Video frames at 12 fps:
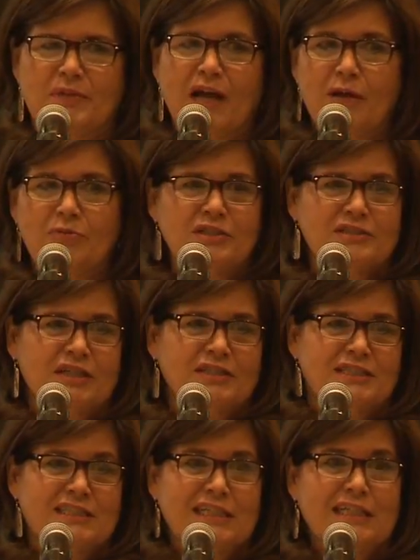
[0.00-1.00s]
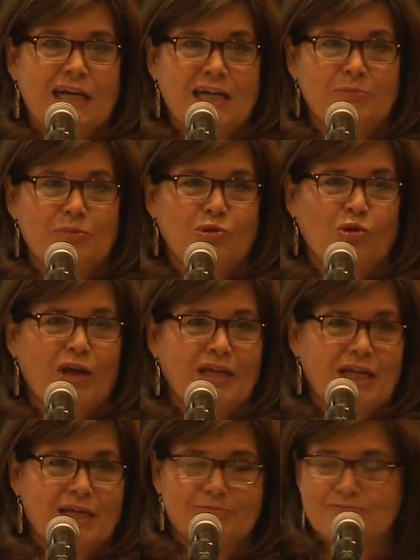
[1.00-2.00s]
but I was a CETA
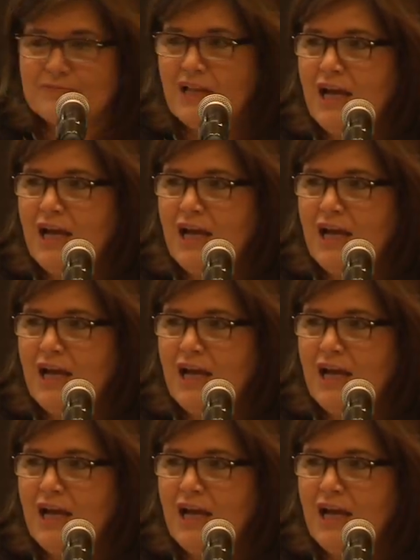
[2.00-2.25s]
employee.